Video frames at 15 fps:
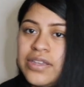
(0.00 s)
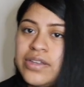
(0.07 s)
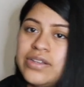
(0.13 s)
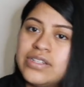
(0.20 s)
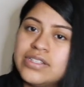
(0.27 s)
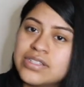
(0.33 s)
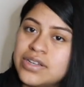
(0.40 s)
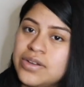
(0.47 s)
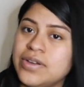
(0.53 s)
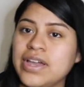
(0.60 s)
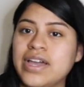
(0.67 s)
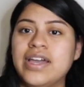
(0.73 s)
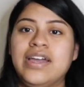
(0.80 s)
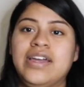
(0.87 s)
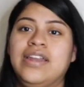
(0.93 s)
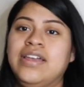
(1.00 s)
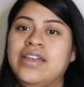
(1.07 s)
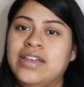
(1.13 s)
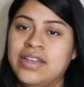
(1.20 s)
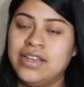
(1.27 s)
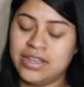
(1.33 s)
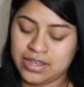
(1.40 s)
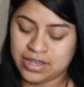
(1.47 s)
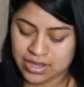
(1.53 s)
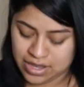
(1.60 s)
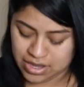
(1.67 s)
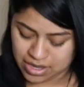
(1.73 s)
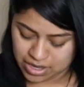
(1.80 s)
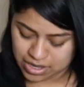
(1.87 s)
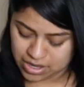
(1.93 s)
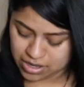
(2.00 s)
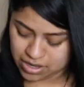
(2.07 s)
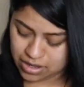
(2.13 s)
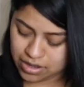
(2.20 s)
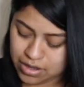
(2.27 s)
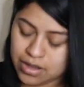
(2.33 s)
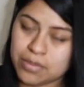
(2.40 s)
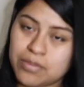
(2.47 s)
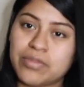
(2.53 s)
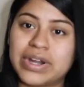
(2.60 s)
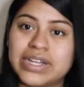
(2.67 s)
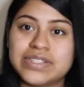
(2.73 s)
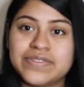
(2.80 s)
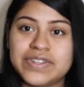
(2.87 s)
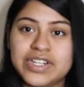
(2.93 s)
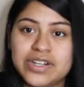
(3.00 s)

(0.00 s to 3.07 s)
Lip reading: You just go ahead, breastfeed